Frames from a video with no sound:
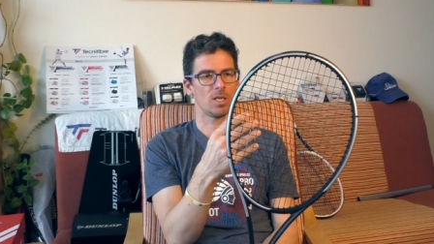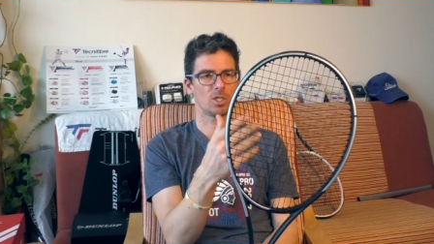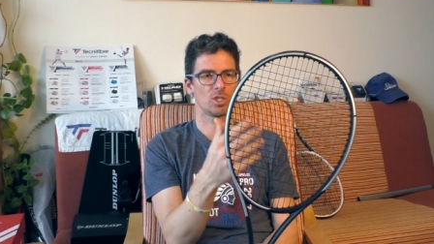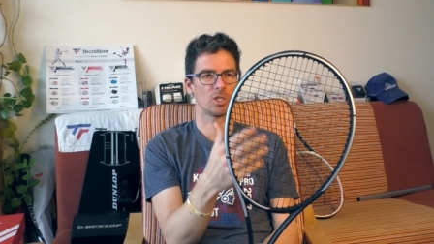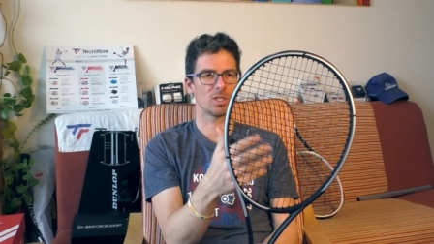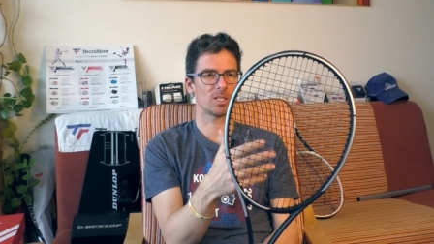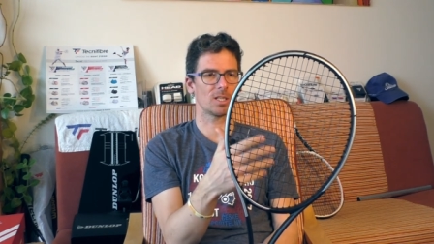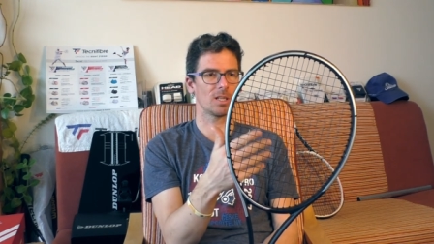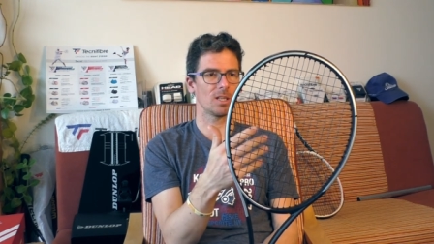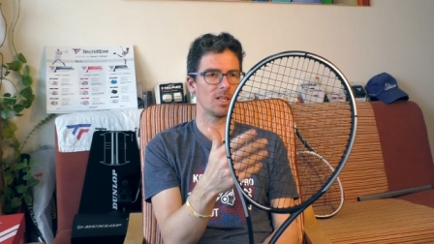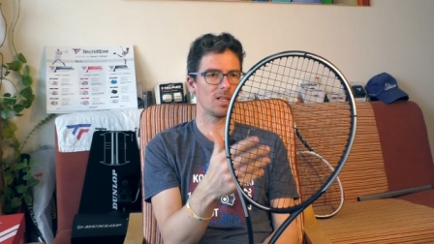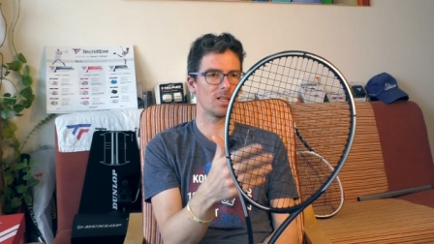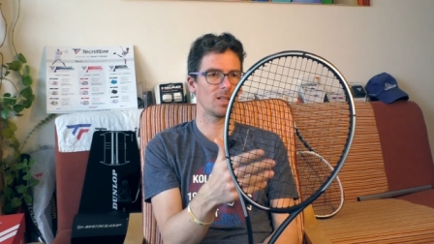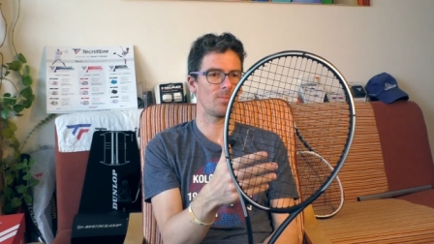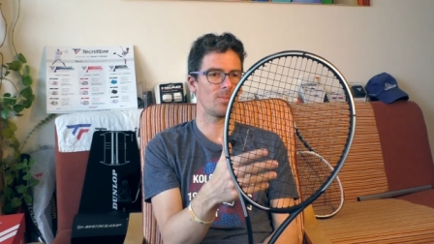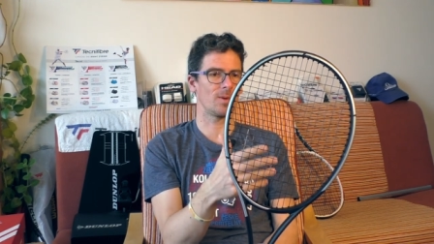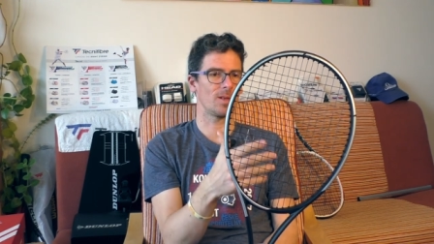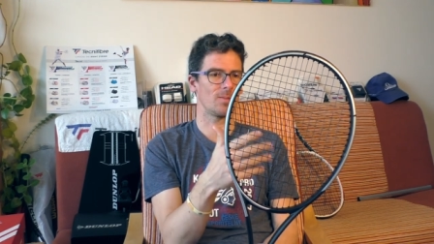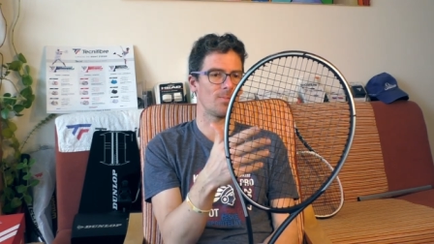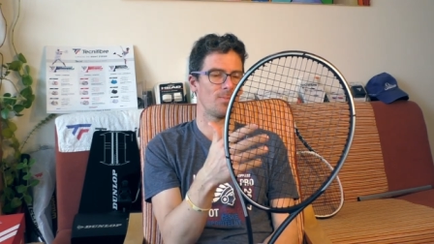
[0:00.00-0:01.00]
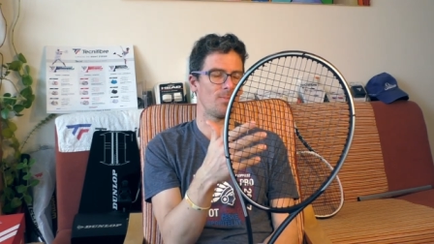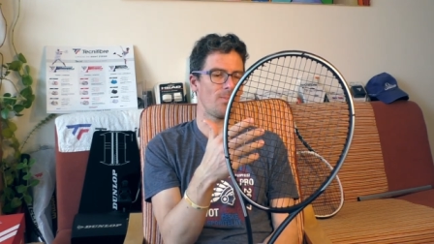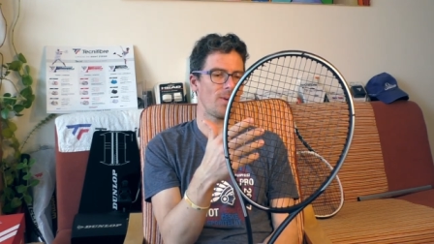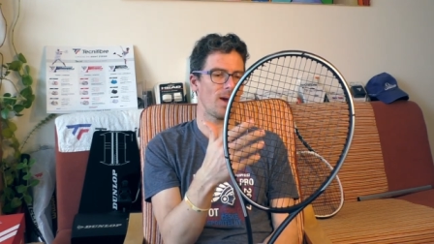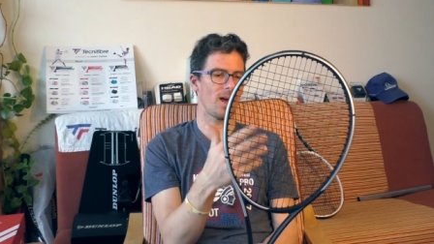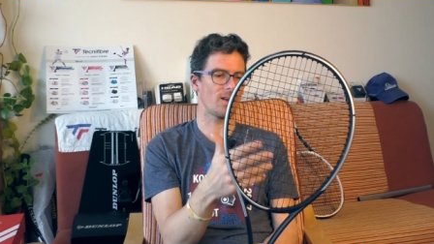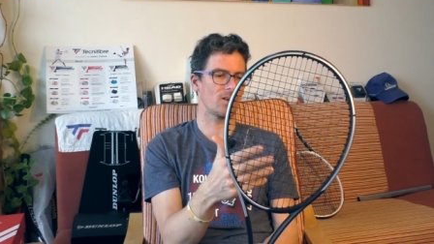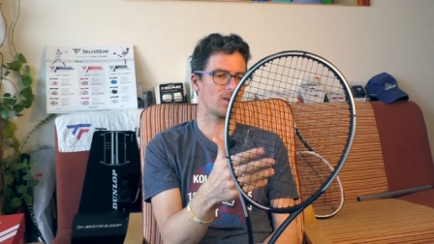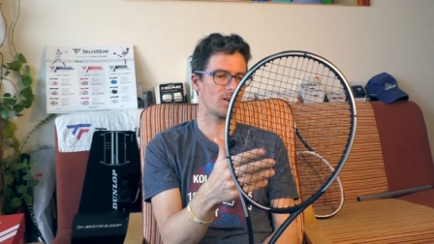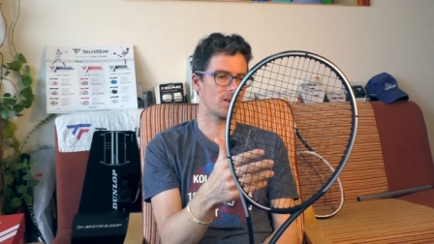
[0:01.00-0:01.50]
just a little bit
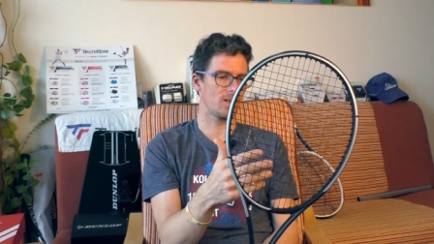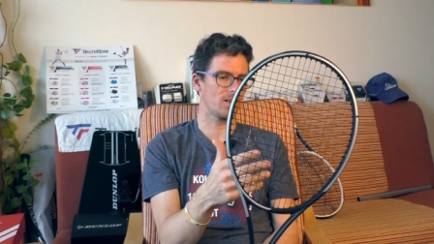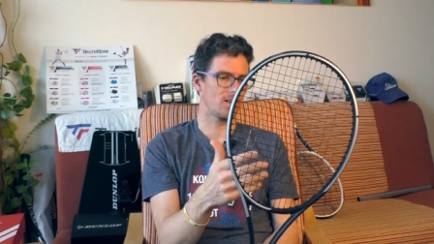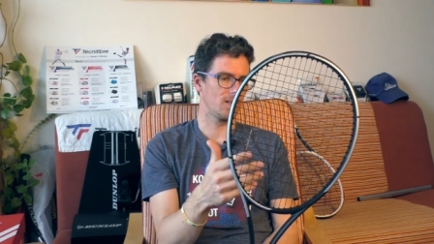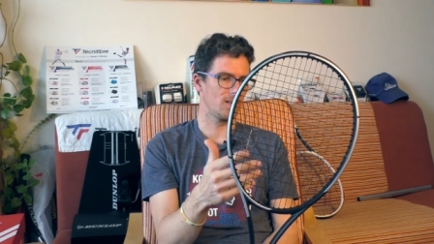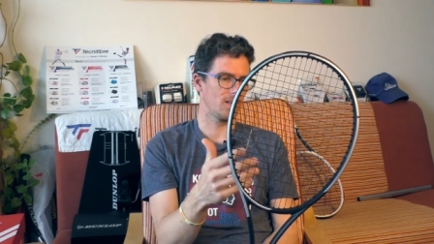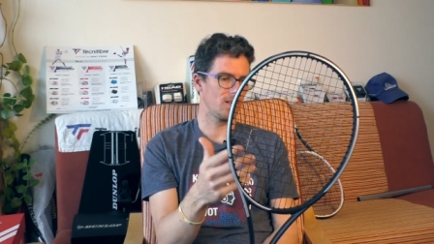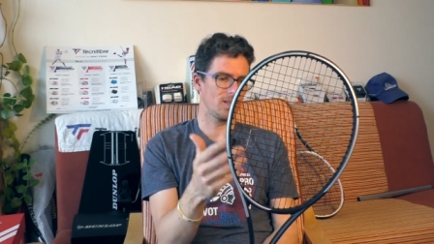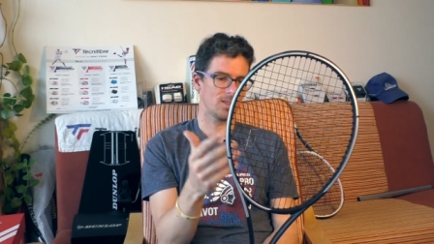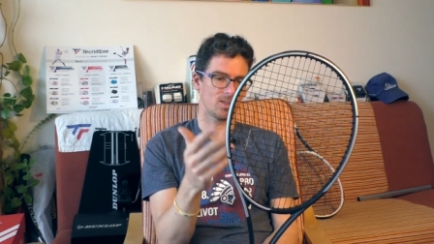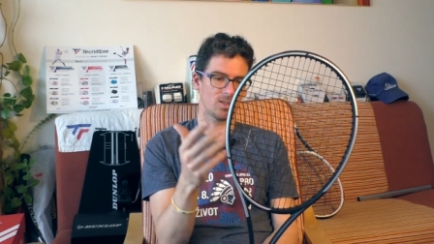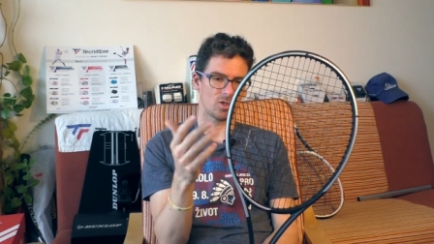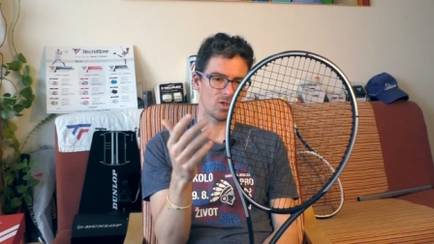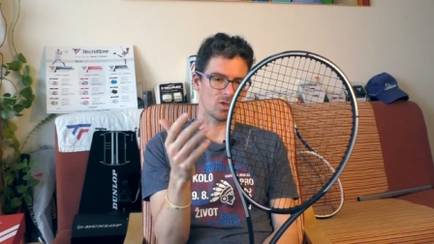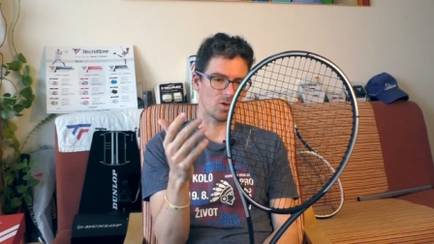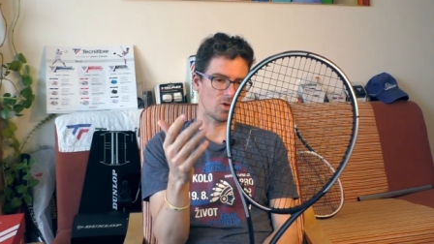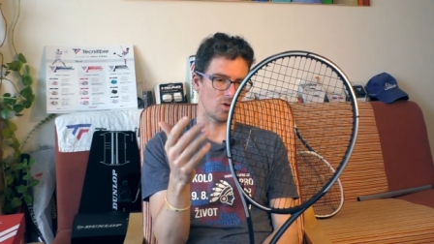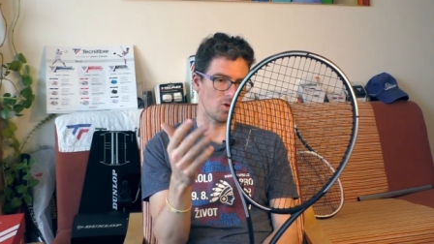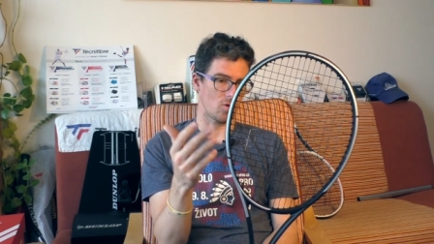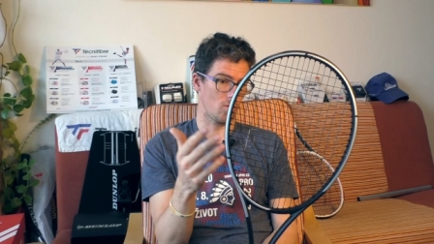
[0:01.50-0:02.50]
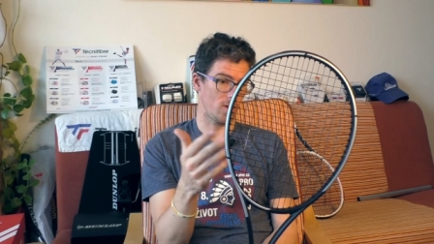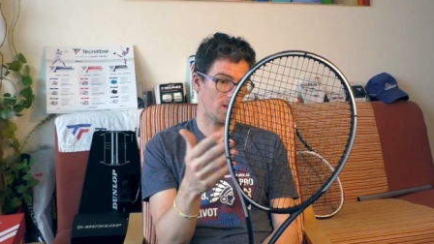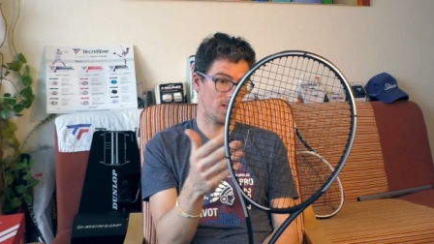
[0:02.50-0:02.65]
better so